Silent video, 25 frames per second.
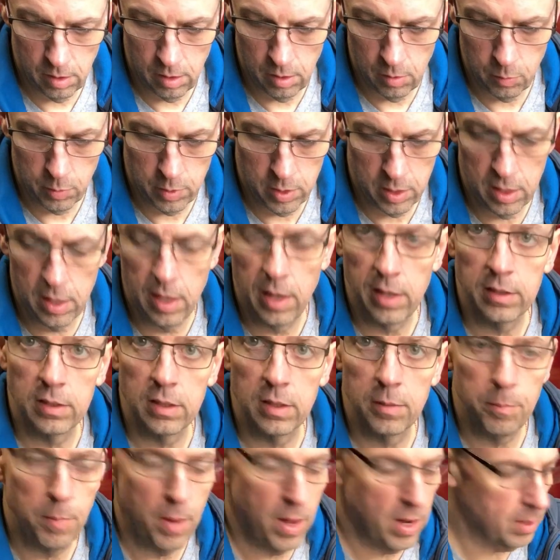we hit on the
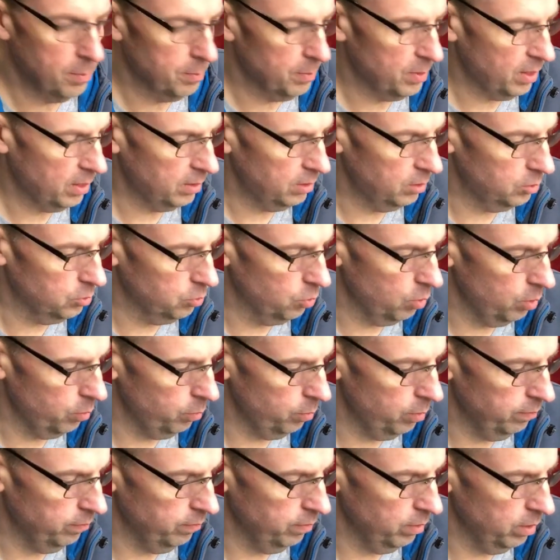bottom of that Detroit
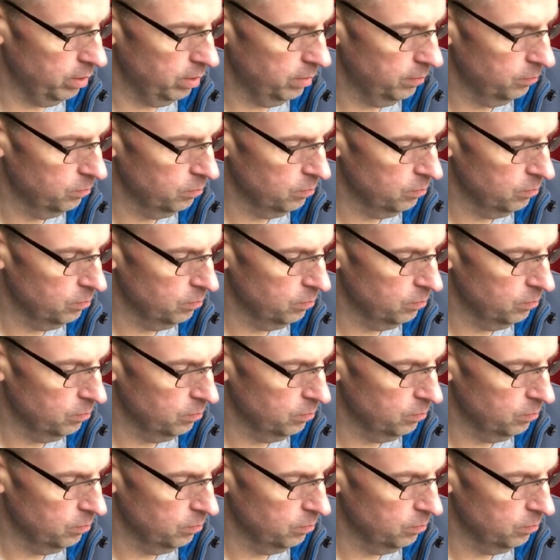River.